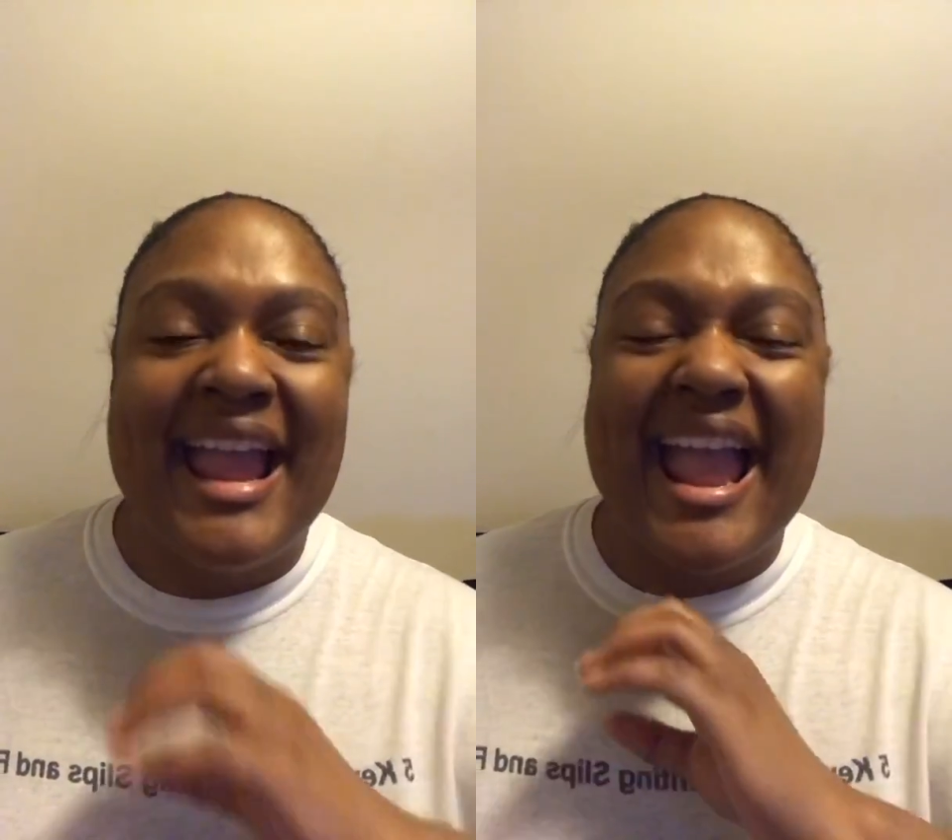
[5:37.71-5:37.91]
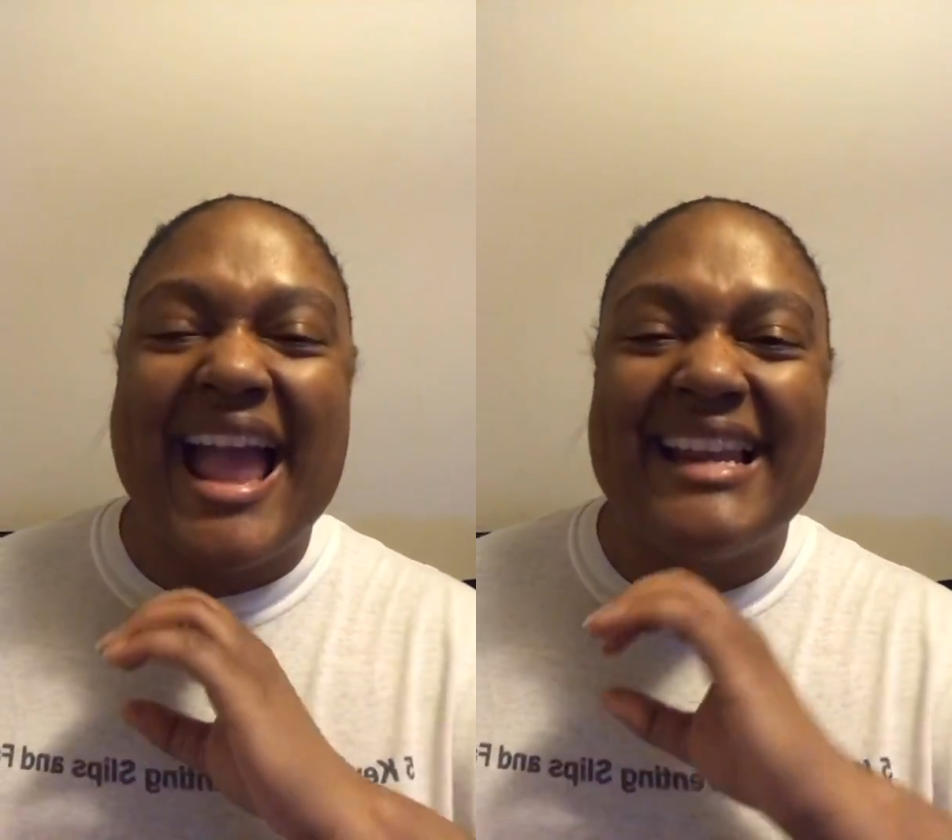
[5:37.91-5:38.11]

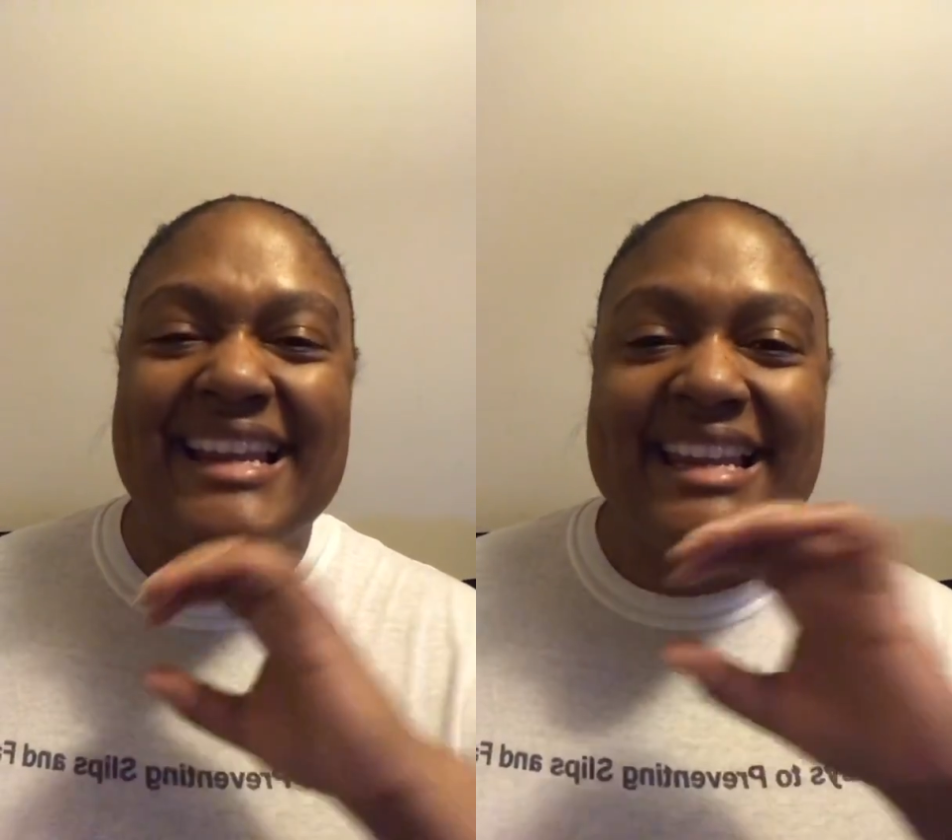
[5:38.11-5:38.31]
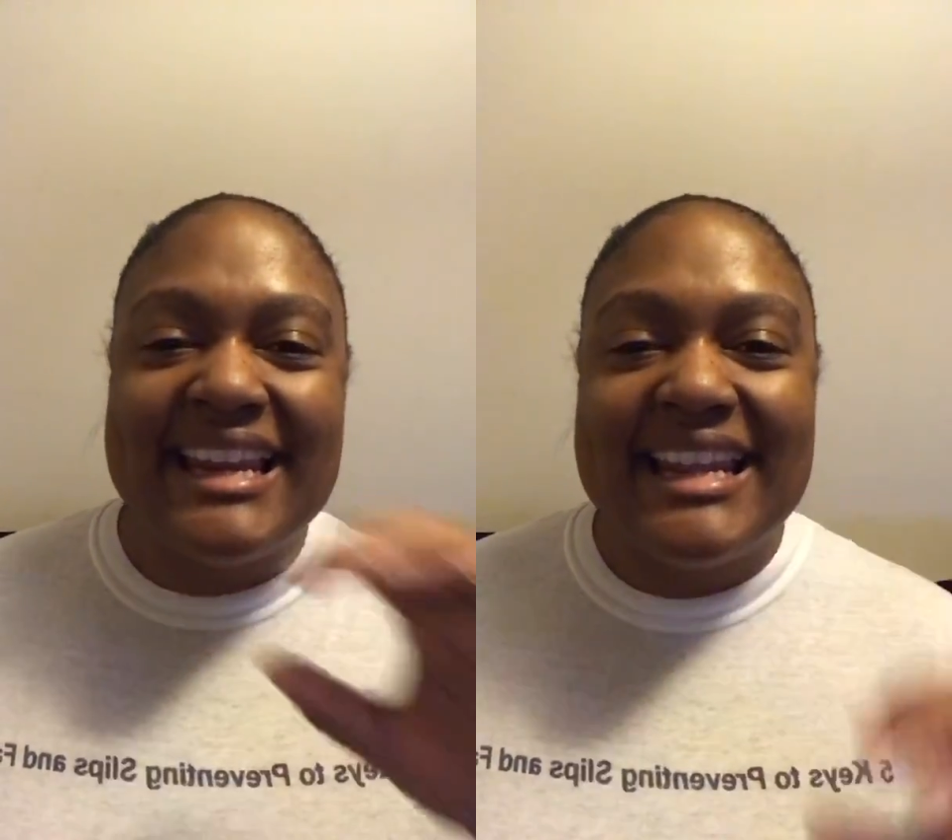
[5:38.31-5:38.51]

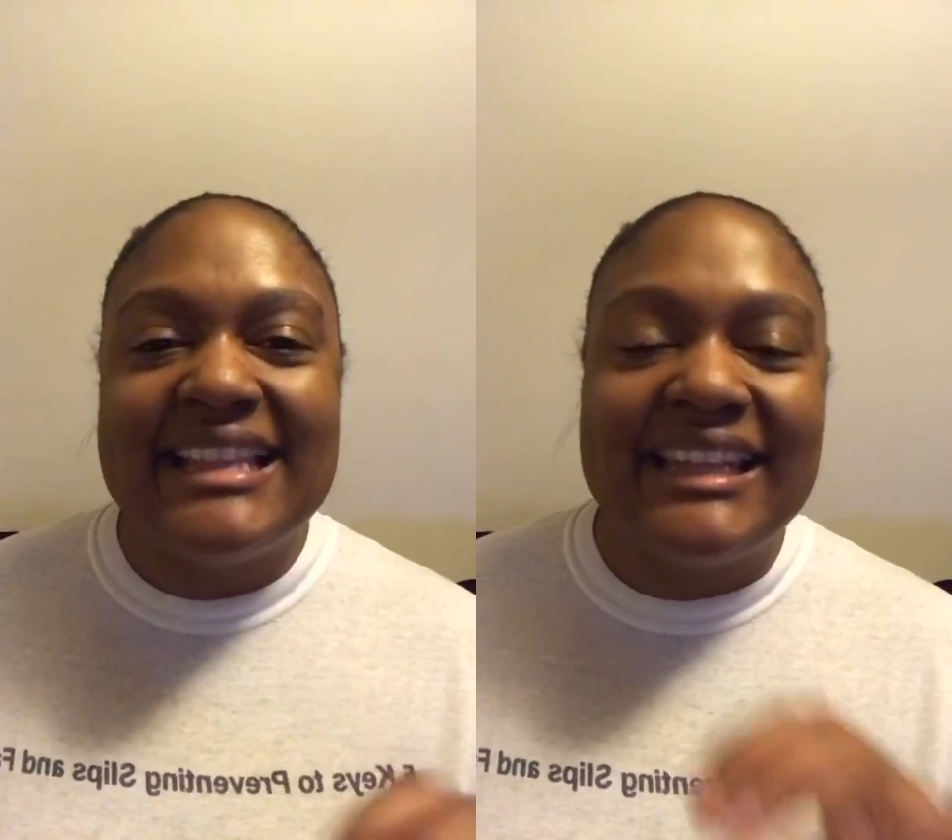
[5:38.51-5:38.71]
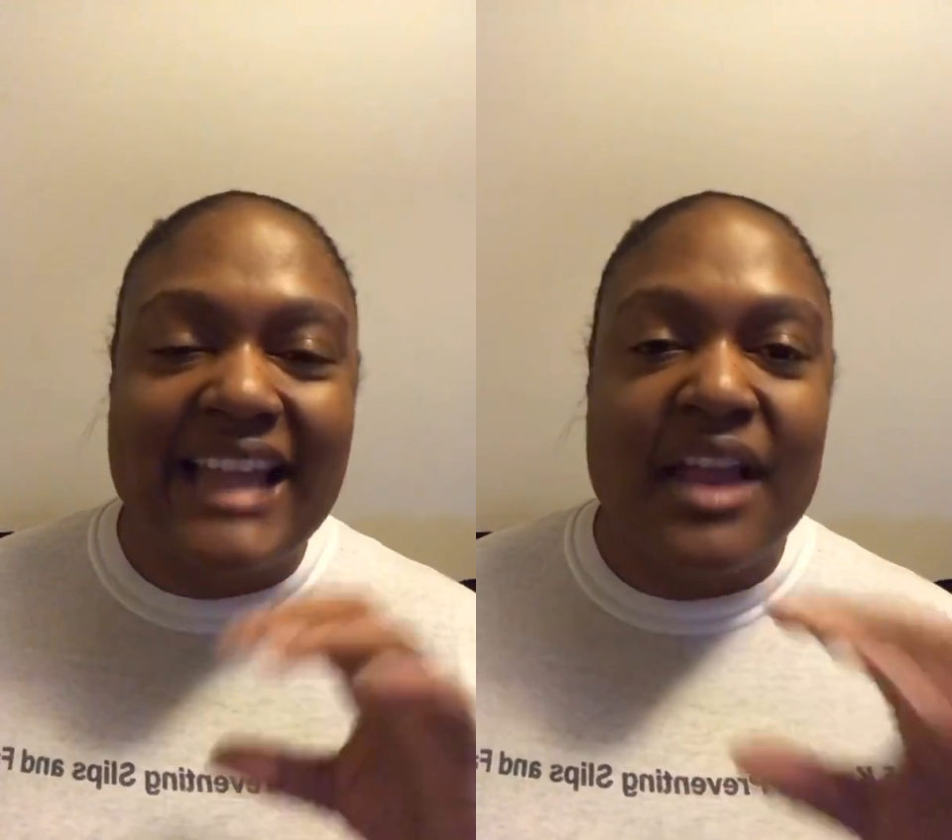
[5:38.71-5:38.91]
and getting
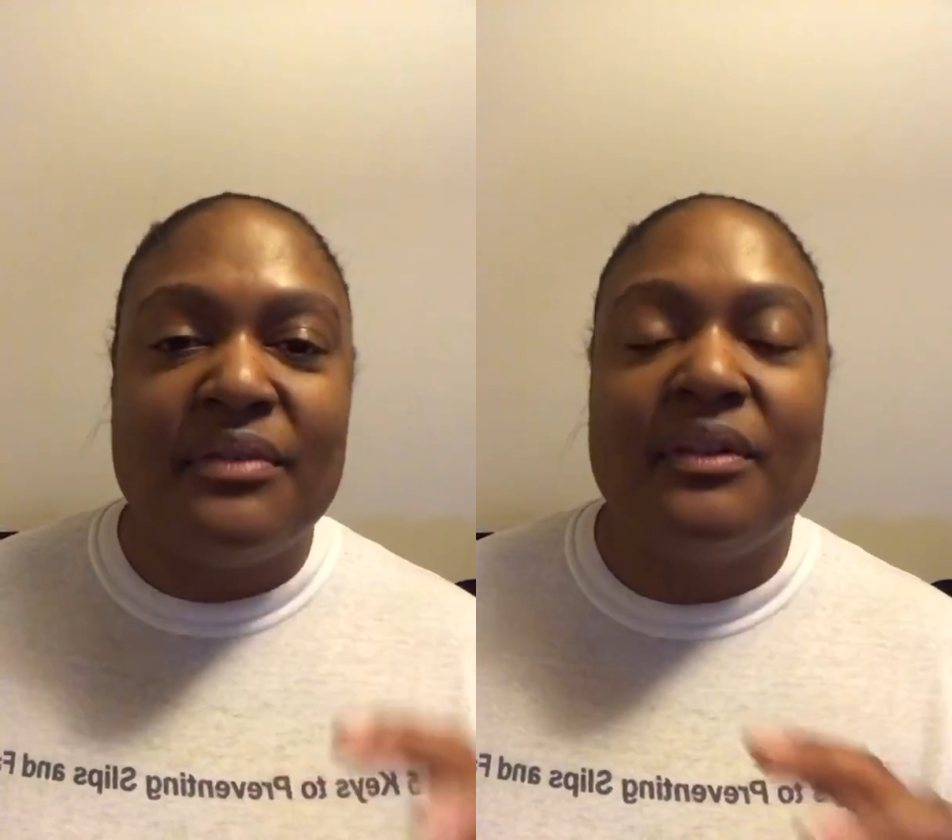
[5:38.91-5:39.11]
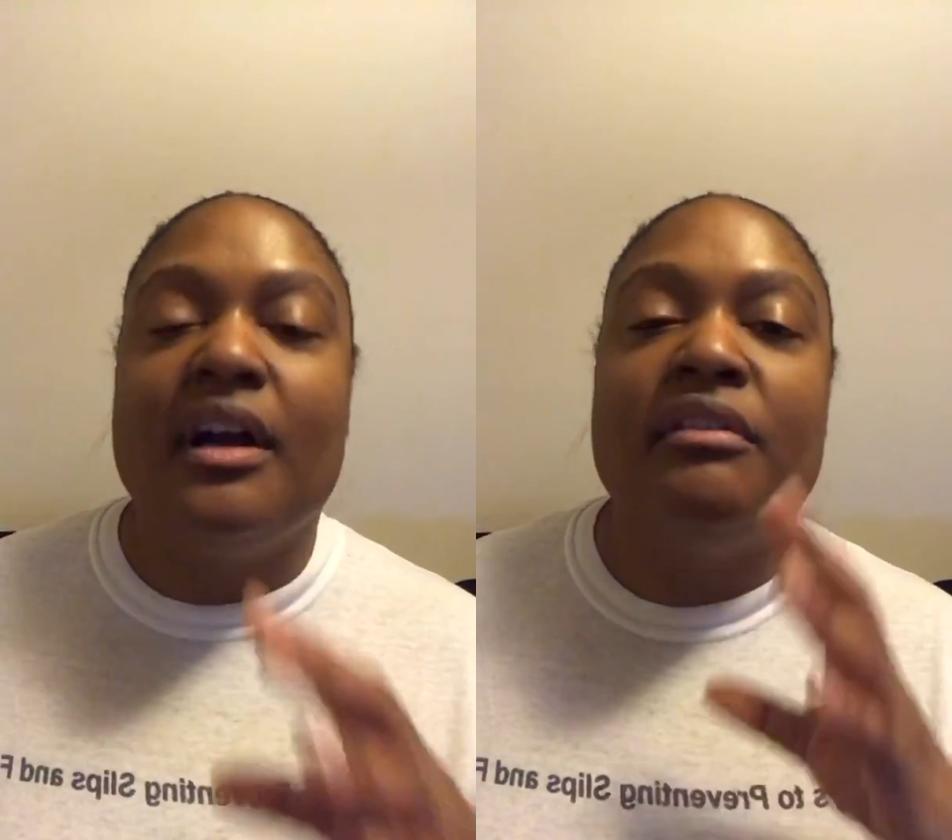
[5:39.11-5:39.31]
the
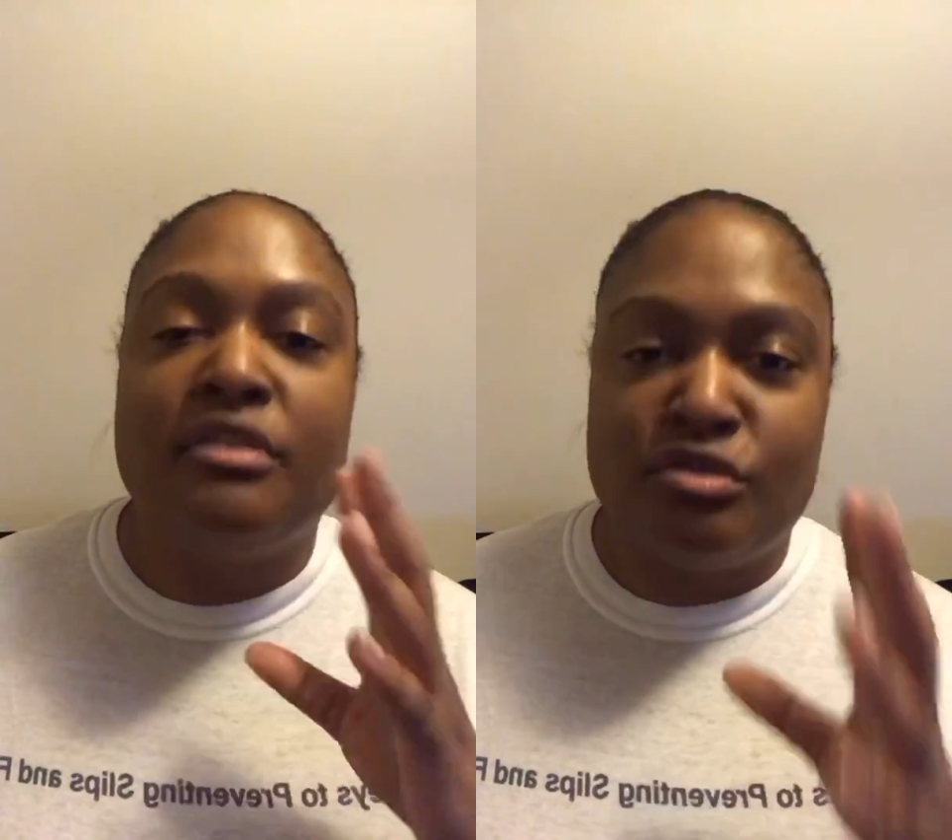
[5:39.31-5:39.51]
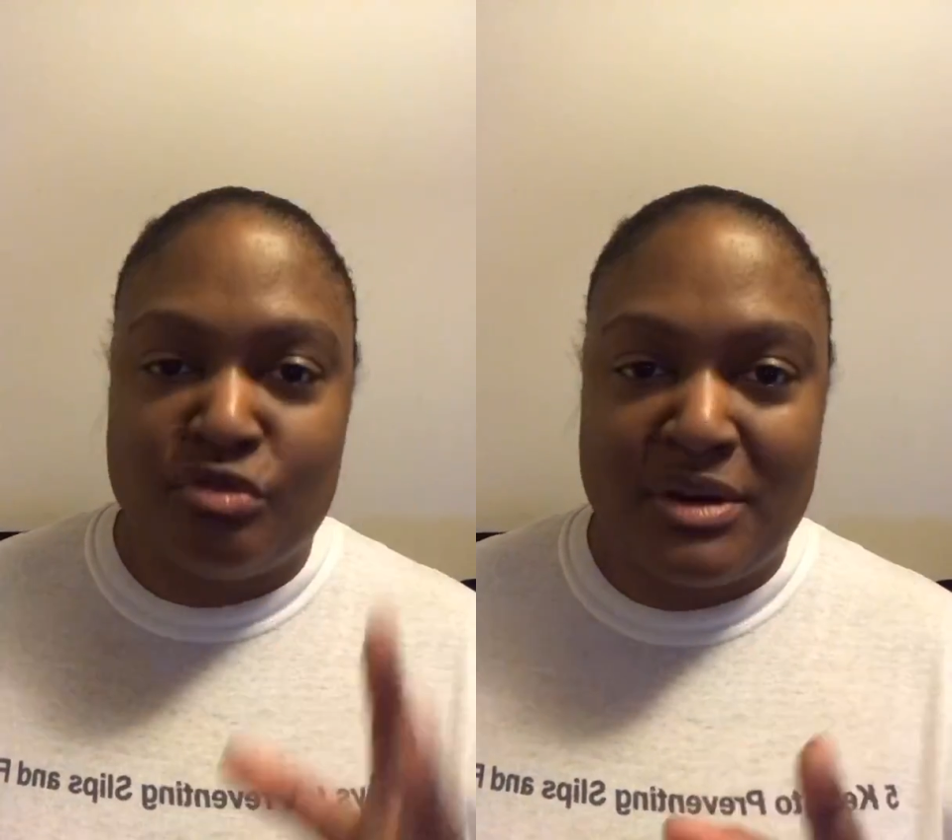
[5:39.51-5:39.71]
life of
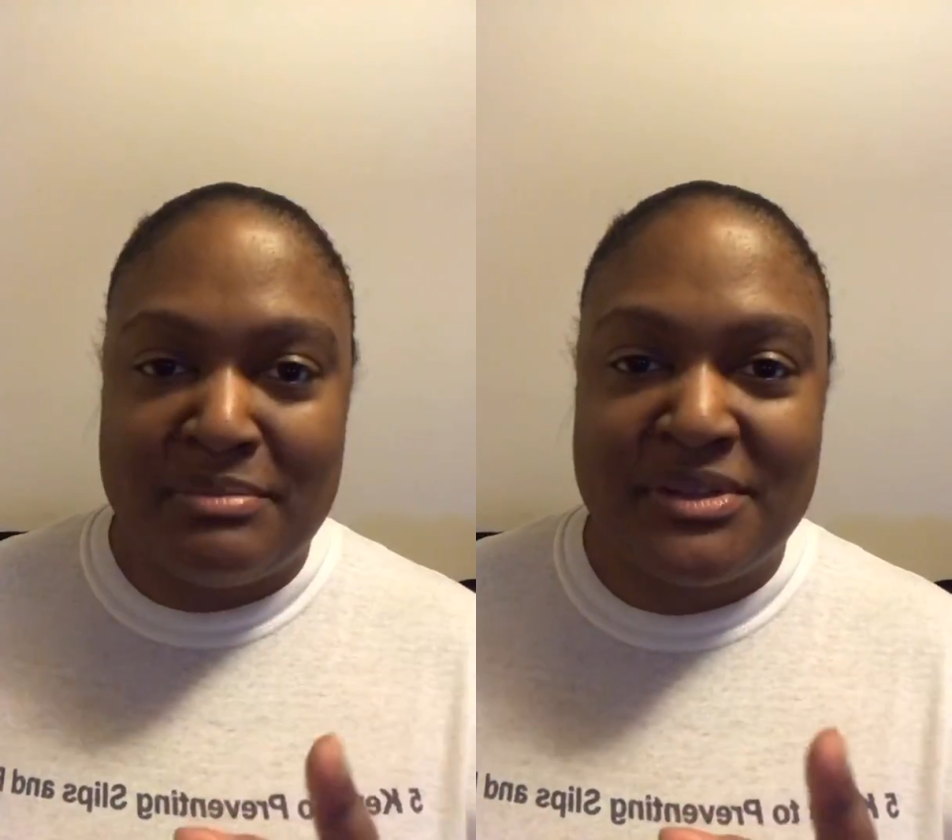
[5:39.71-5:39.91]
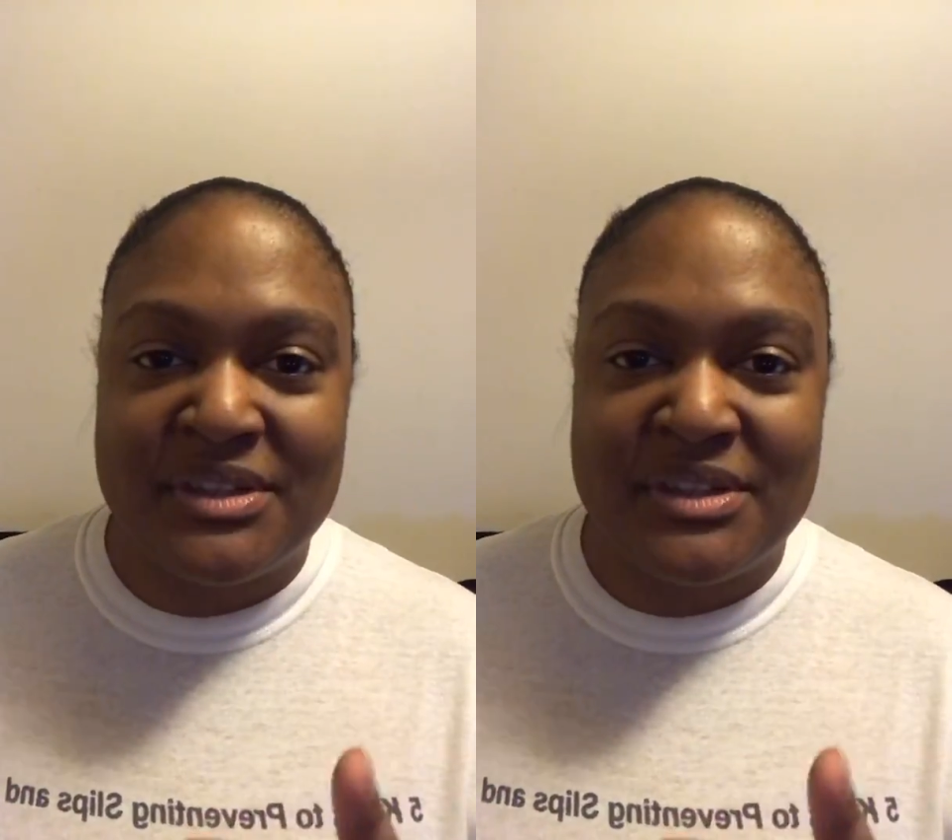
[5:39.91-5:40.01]
your dreams.